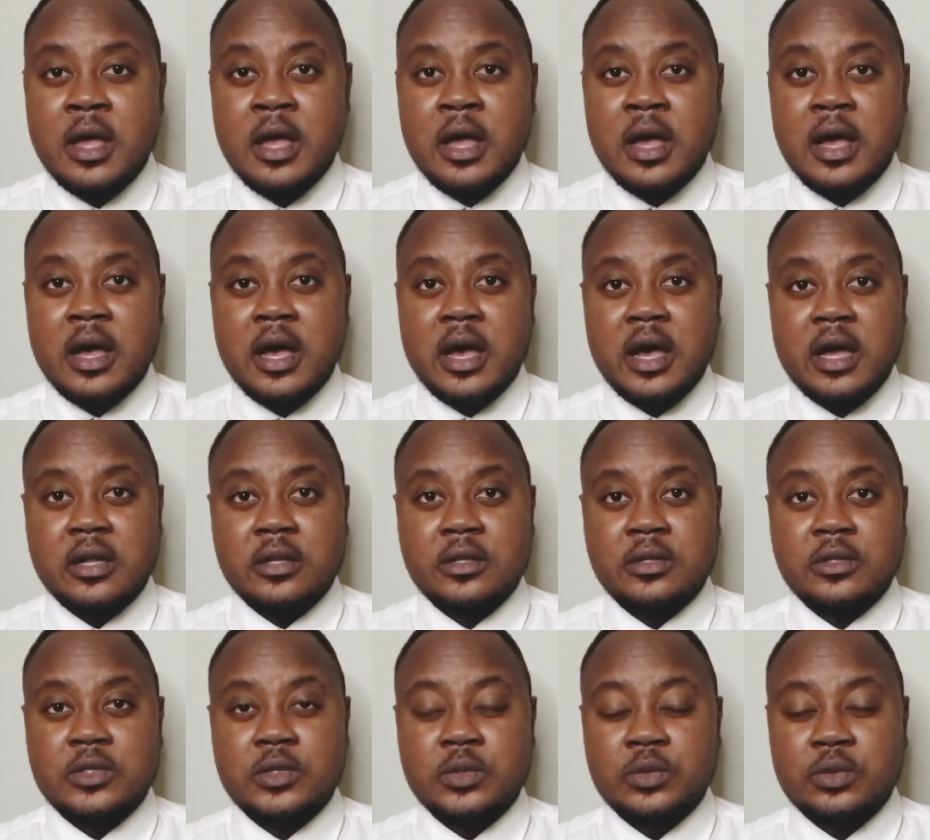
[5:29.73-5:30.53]

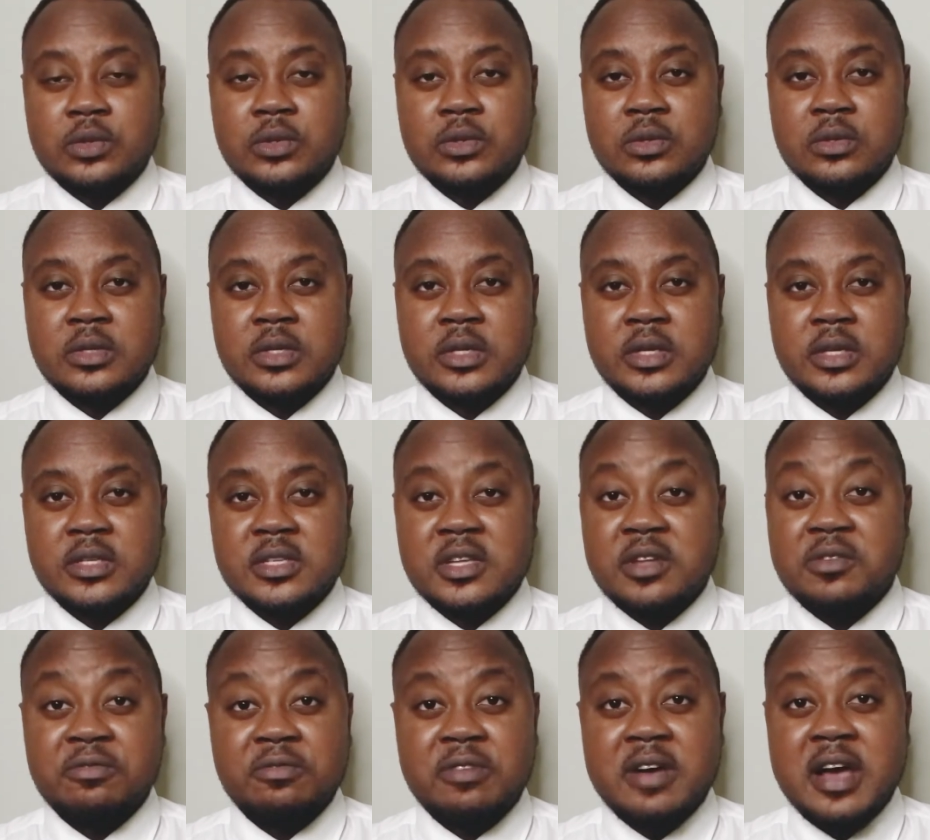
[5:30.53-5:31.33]
And to do this,
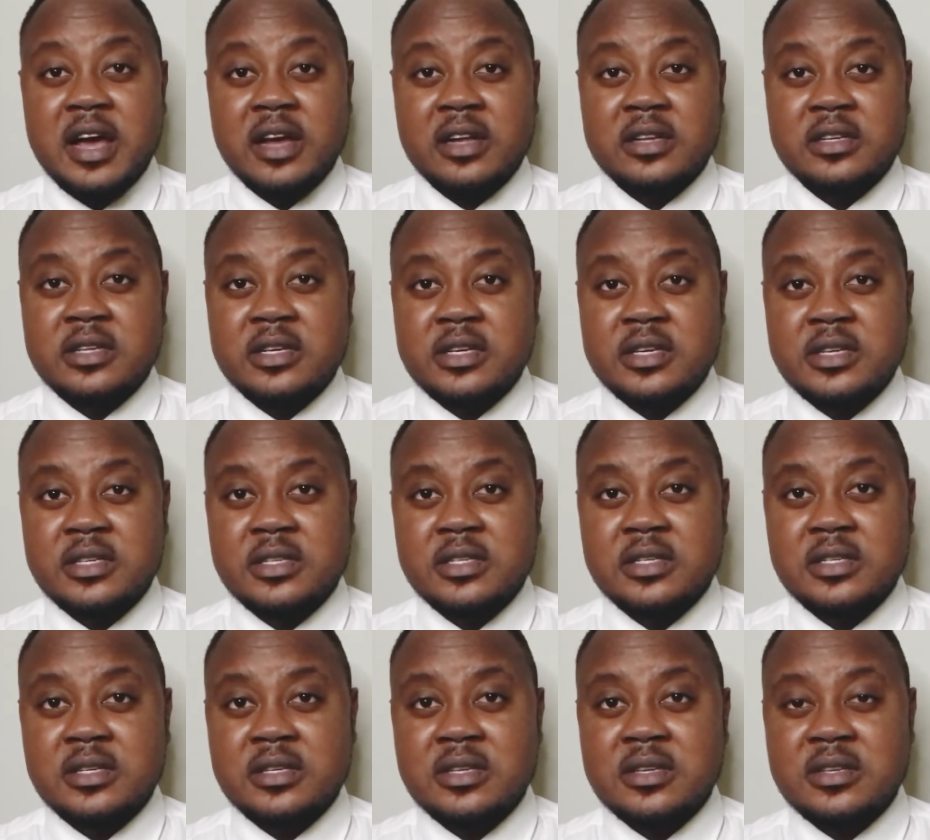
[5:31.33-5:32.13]
in fact,
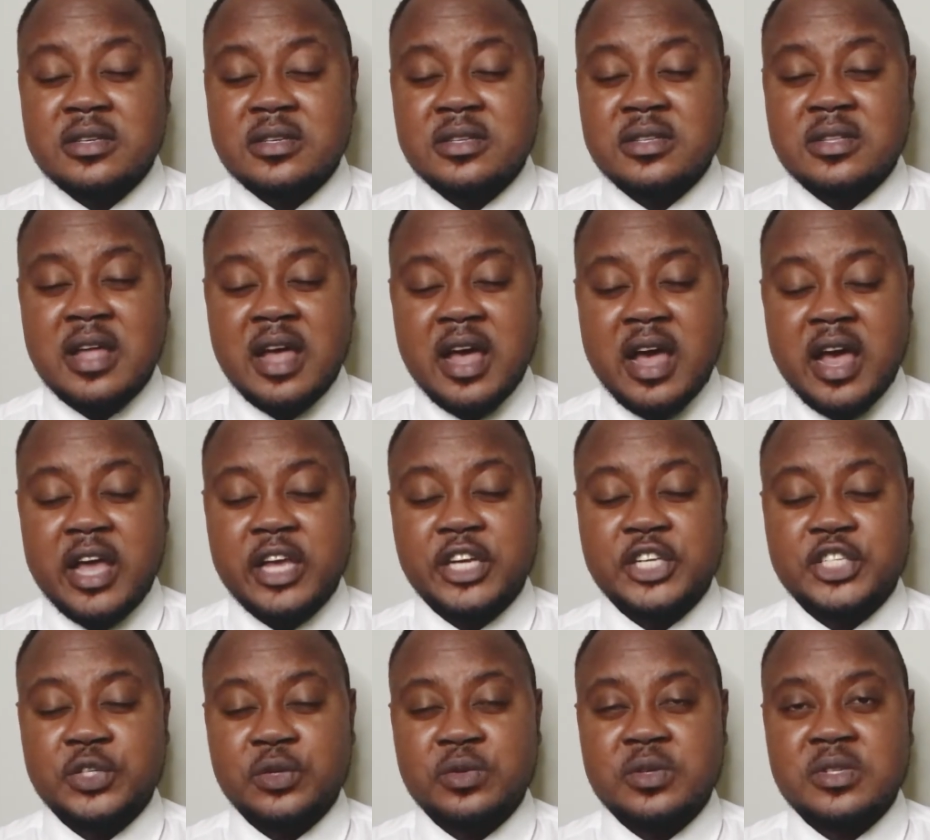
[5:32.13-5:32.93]
this style
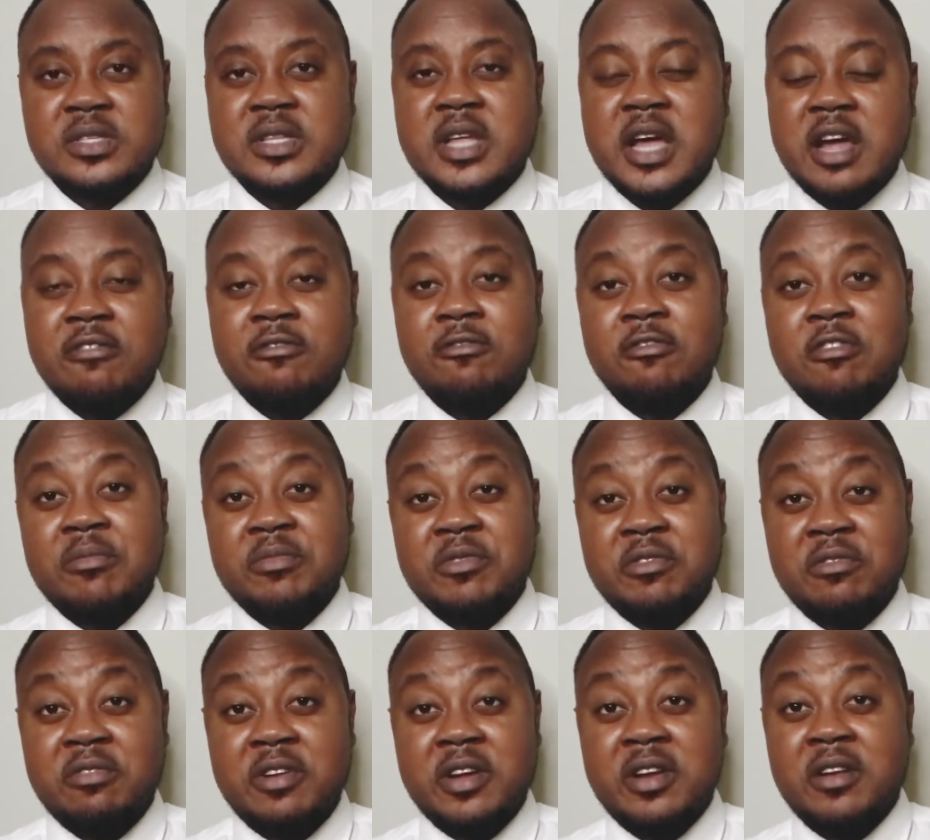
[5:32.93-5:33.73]
should start from the
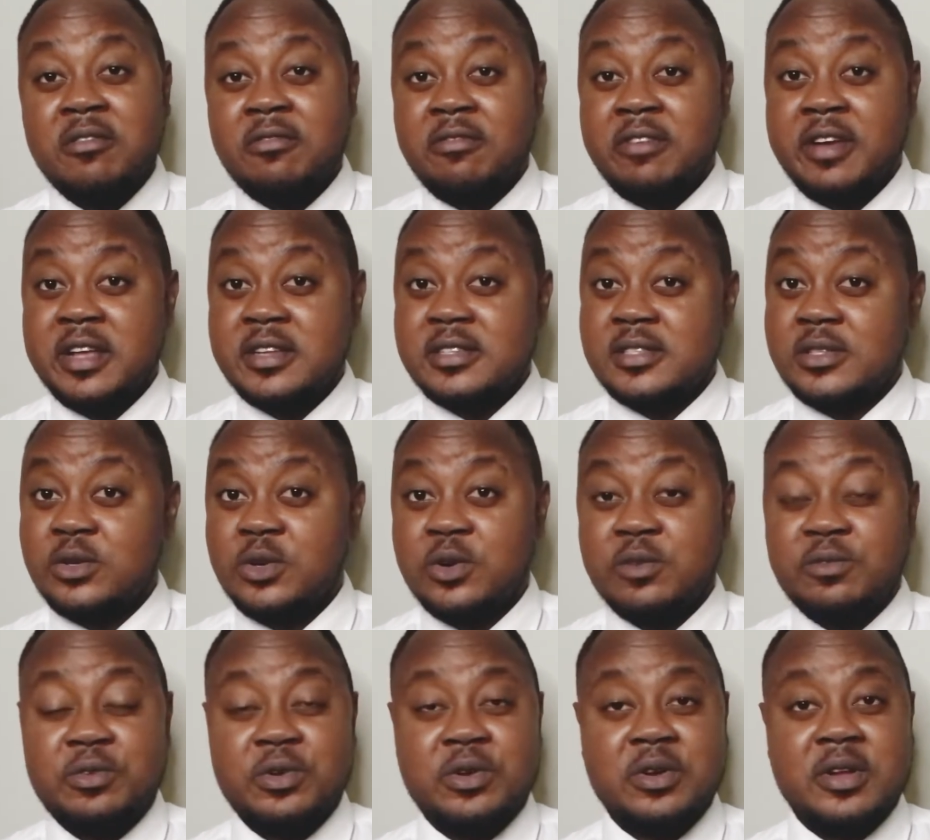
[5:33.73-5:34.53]
very first day
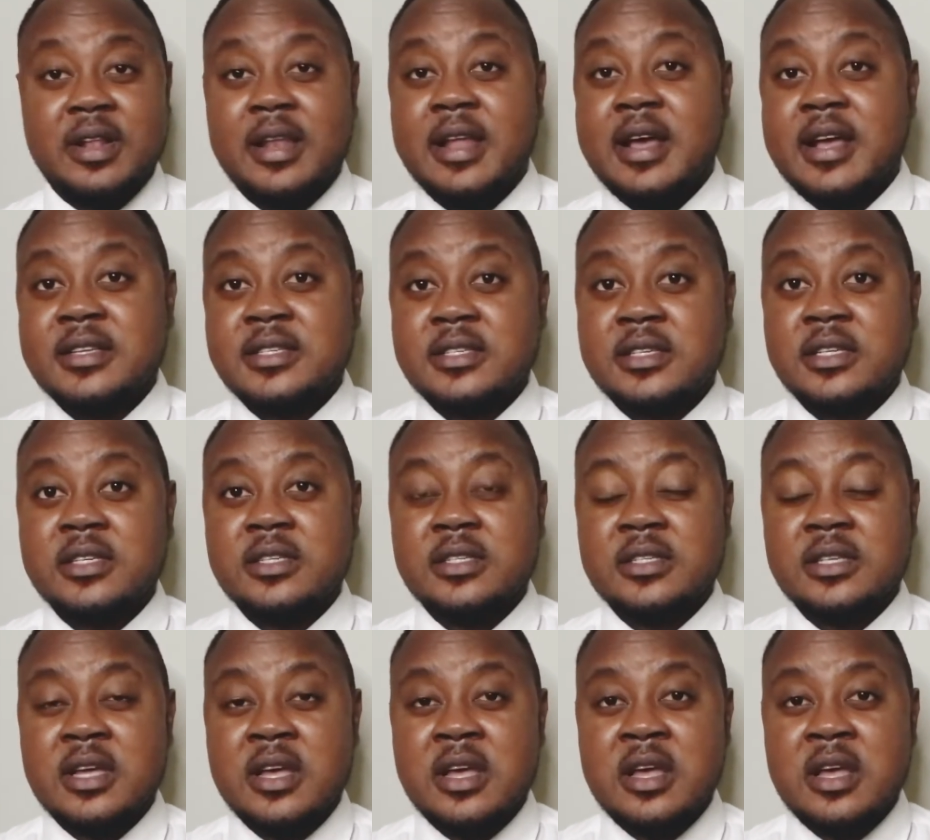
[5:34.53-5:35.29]
of your classes.